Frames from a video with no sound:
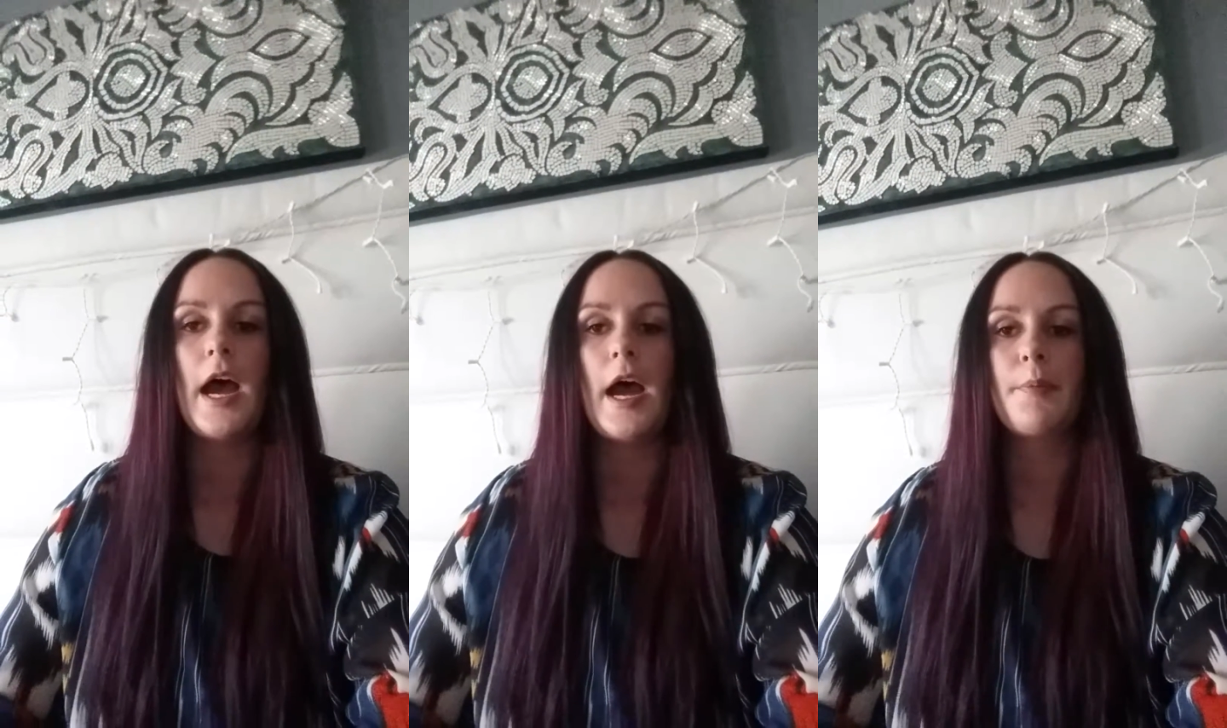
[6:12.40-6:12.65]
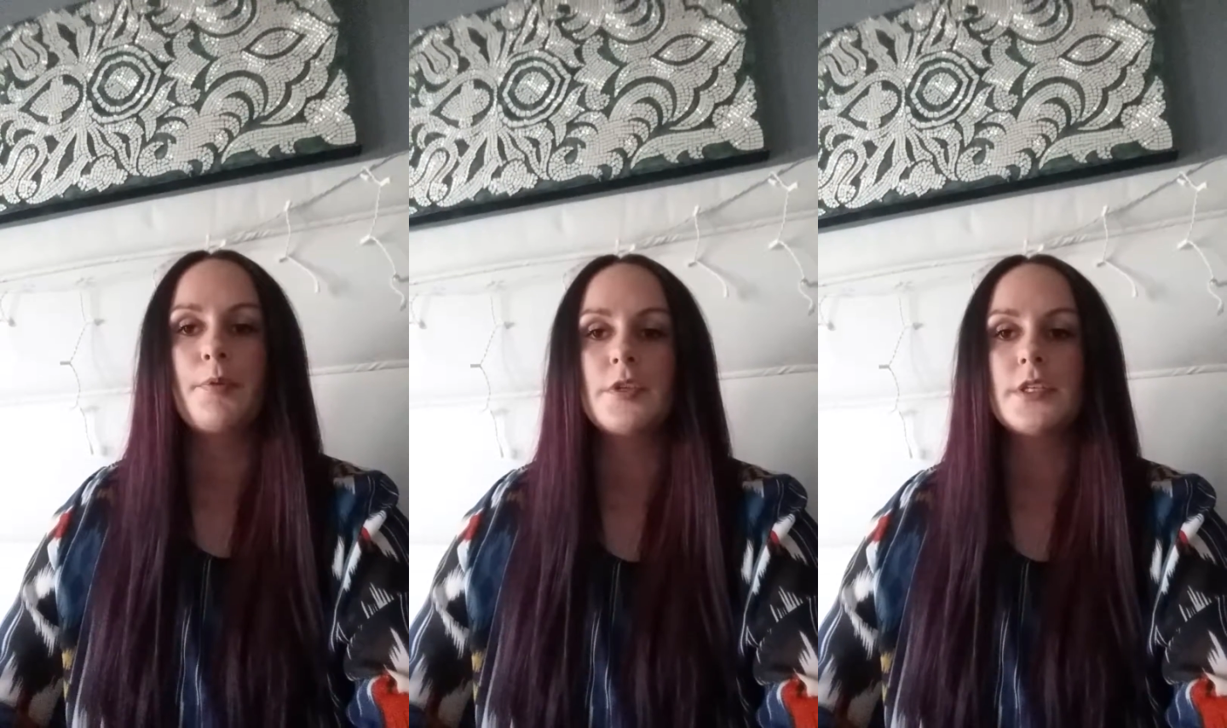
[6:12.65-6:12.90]

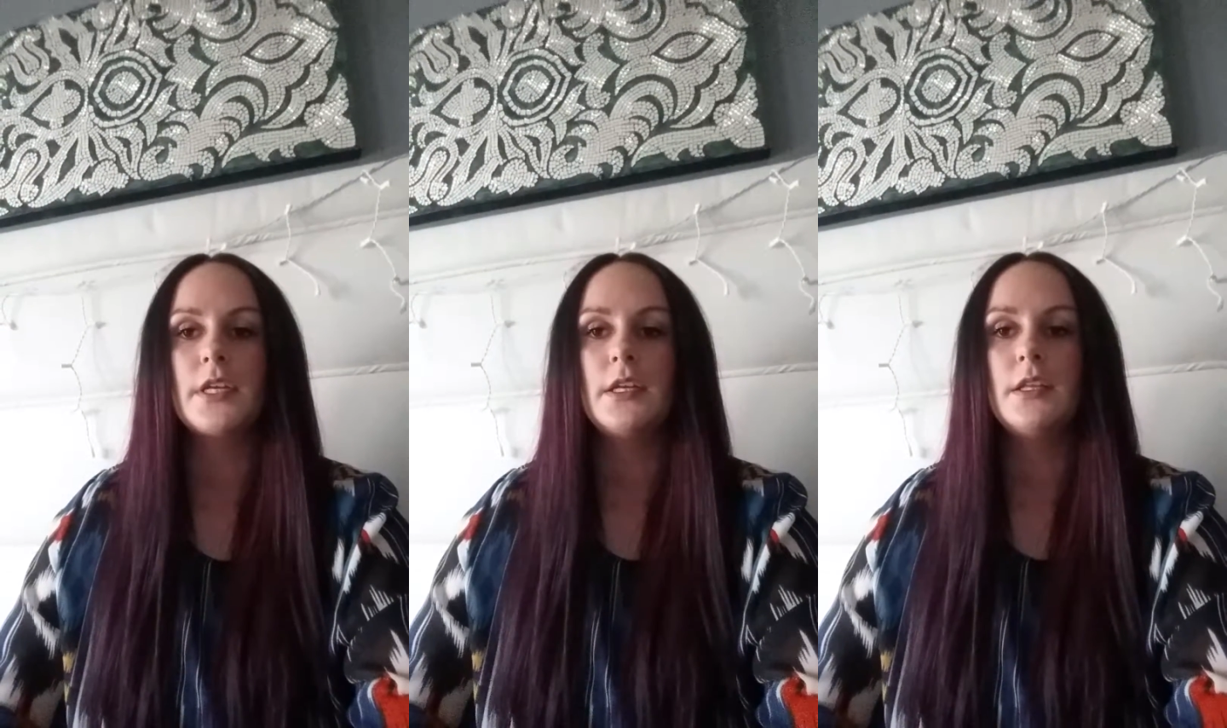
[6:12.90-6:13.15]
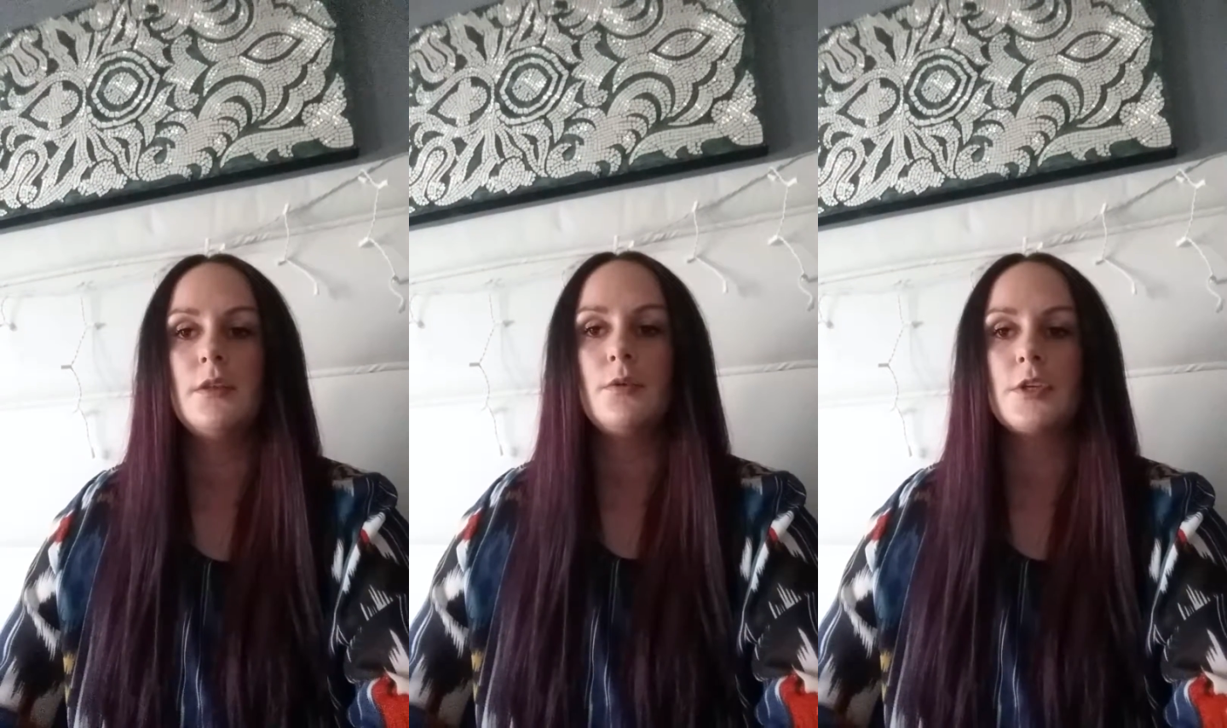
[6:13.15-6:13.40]
I
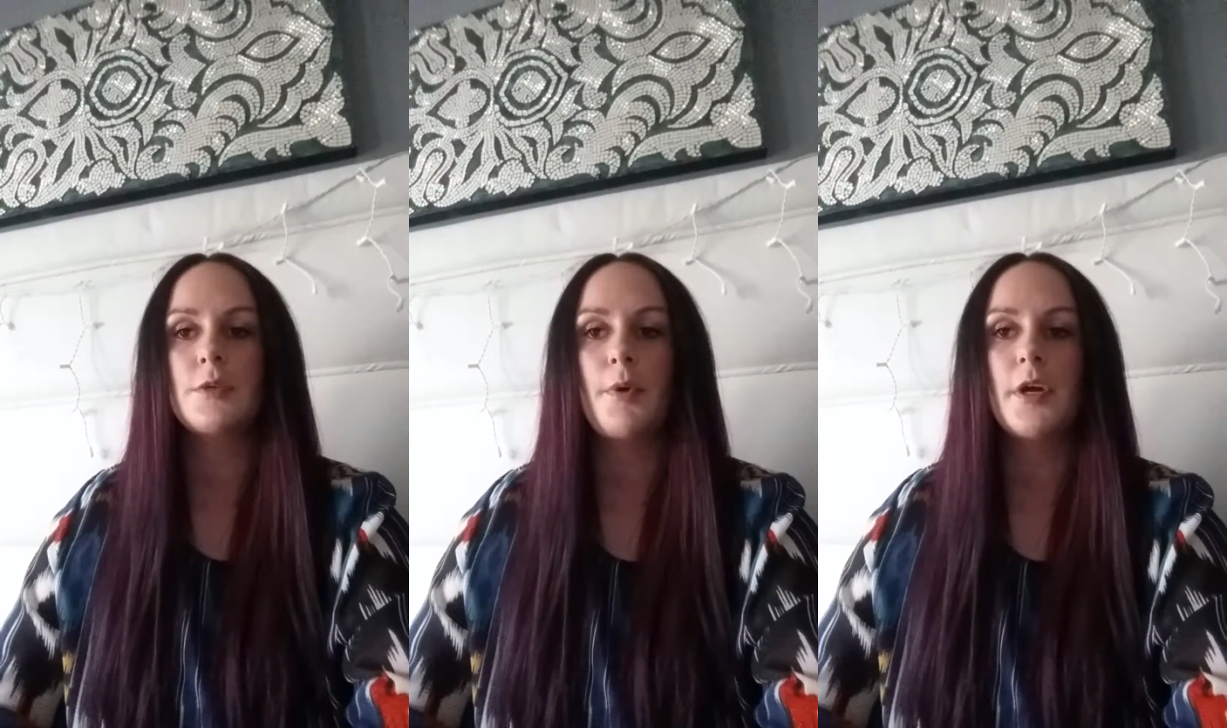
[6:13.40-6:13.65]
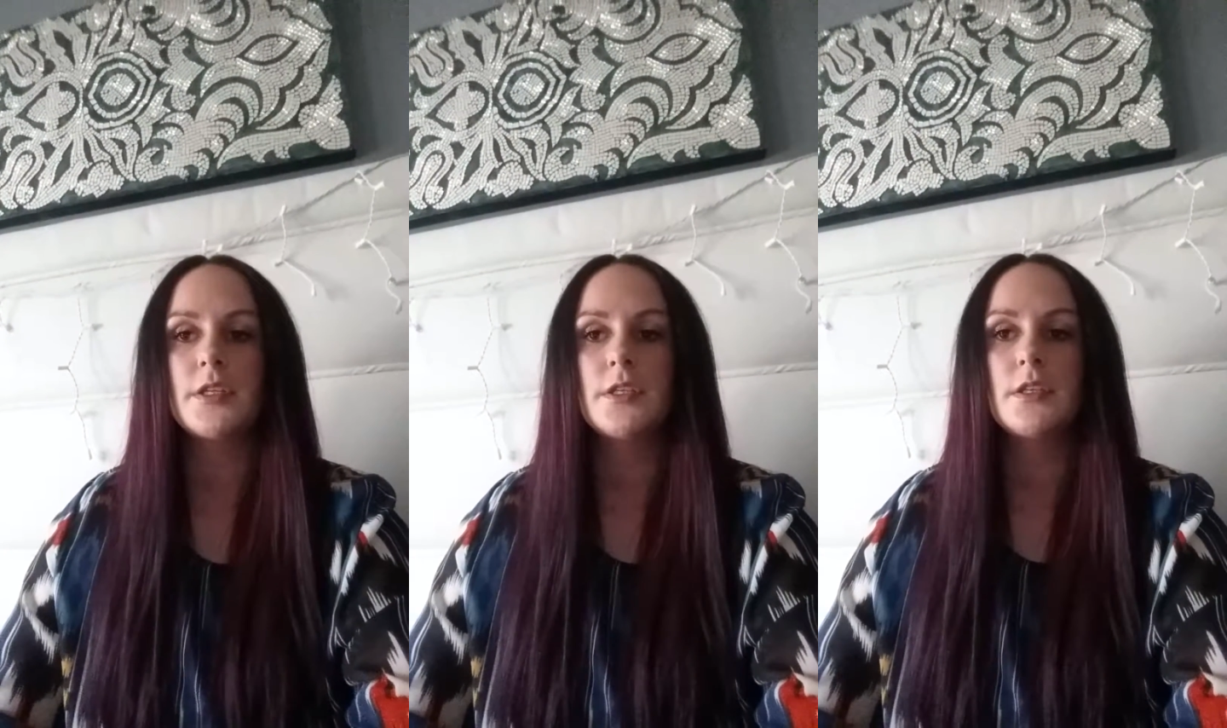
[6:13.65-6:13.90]
presented the
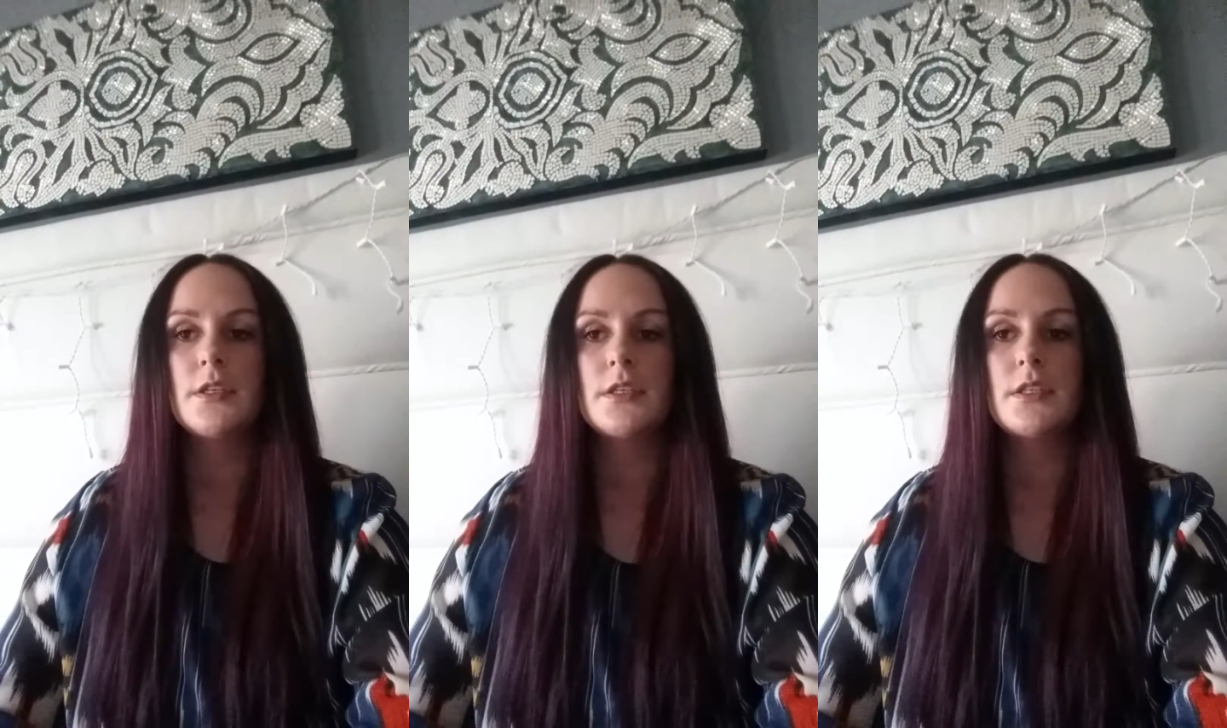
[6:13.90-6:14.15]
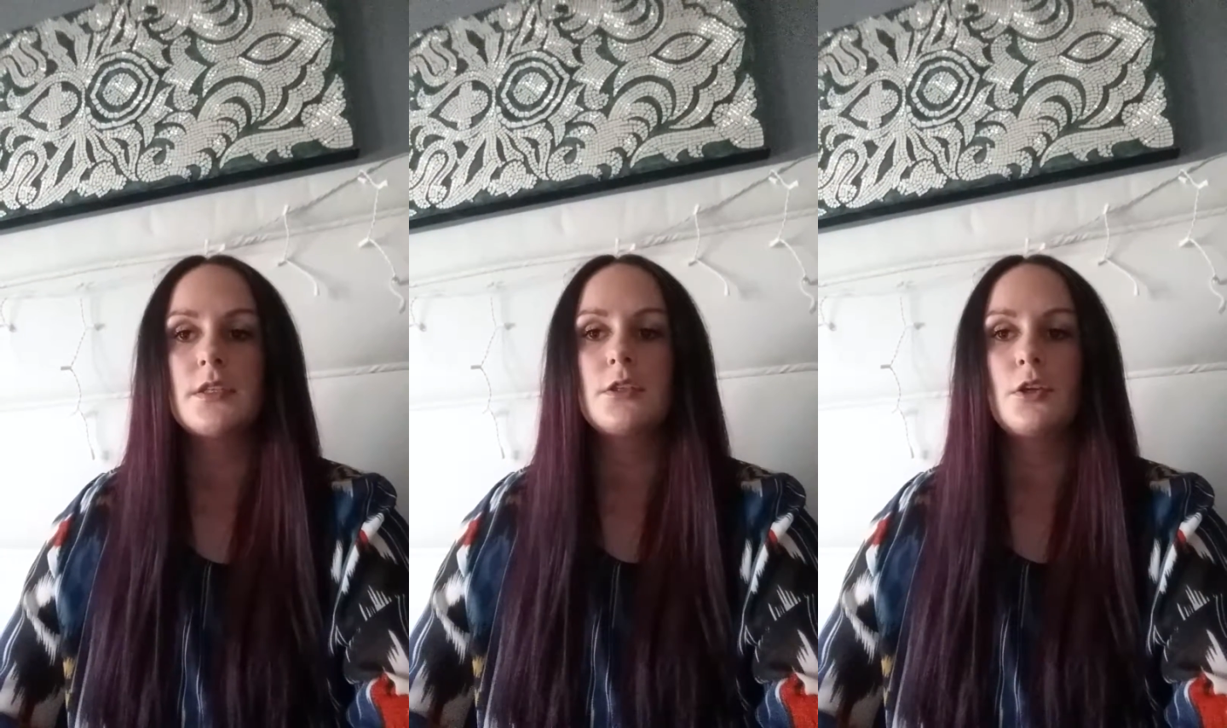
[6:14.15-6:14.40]
responses